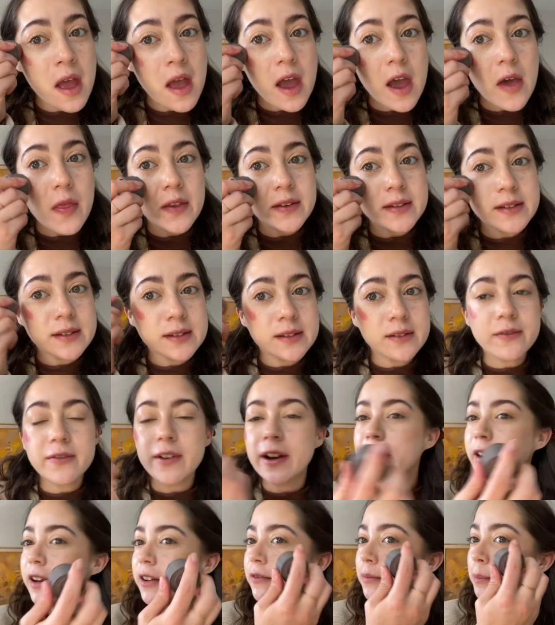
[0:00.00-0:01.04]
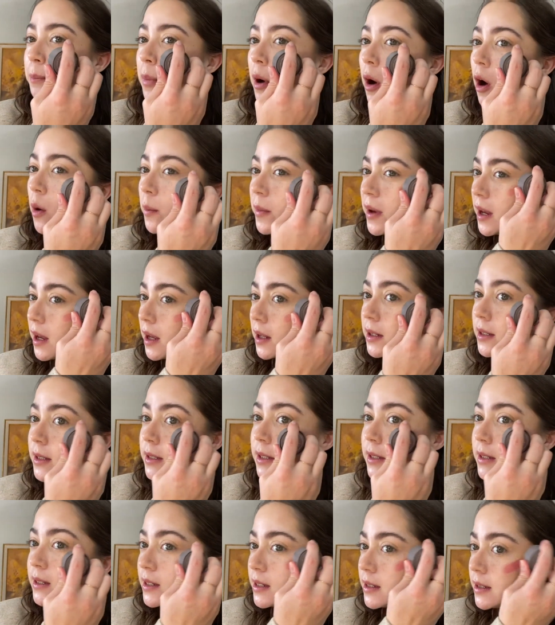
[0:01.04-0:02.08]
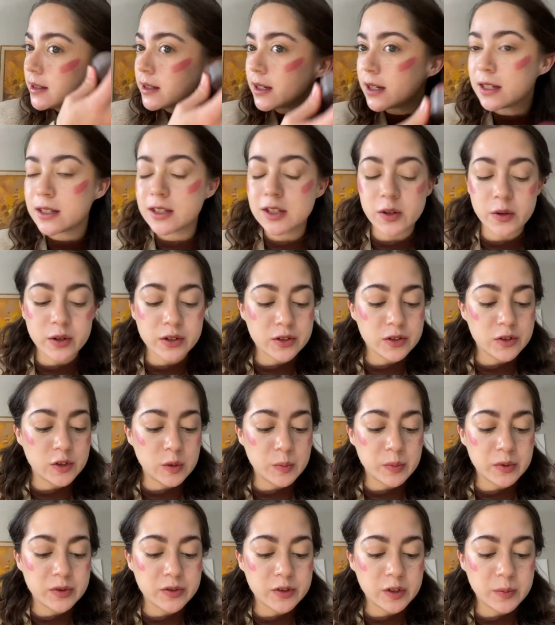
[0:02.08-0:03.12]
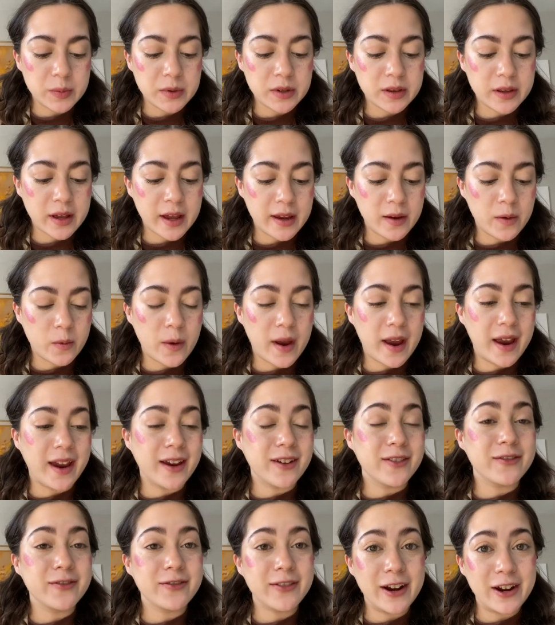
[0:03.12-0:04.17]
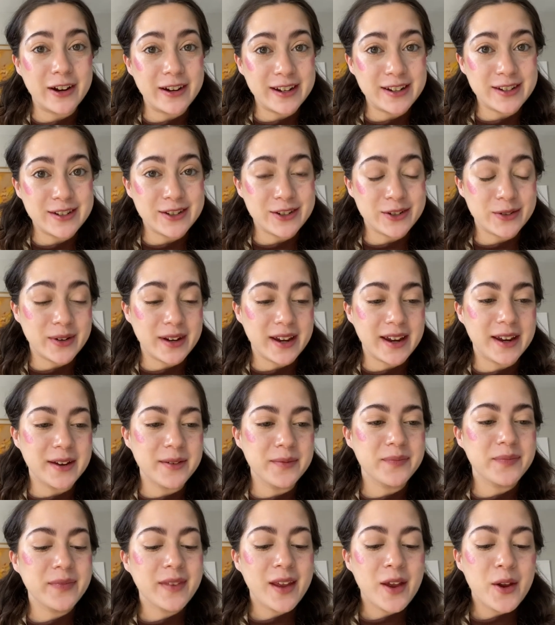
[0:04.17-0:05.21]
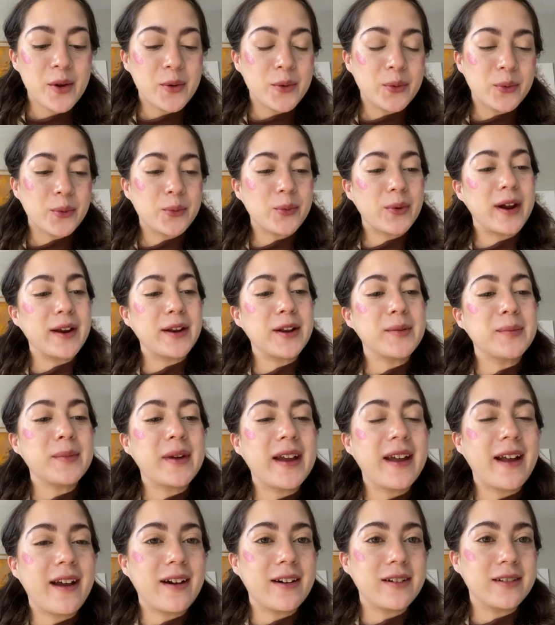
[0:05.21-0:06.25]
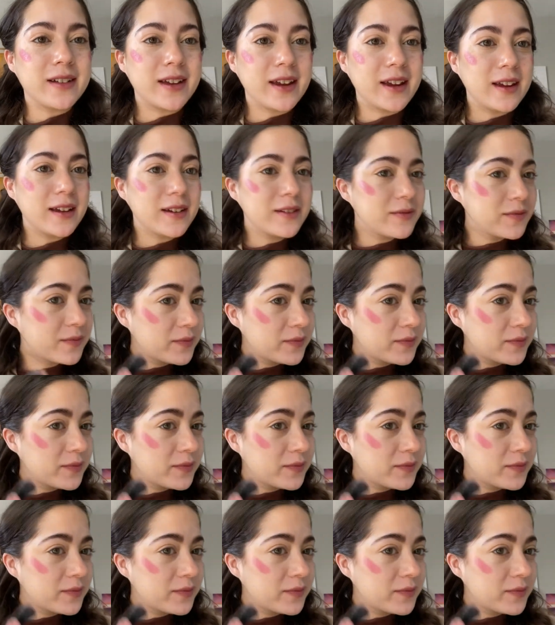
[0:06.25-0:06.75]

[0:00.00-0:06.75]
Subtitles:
And this is a very balmy consistency, so it's super, super lightweight and very dewy, right up my alley.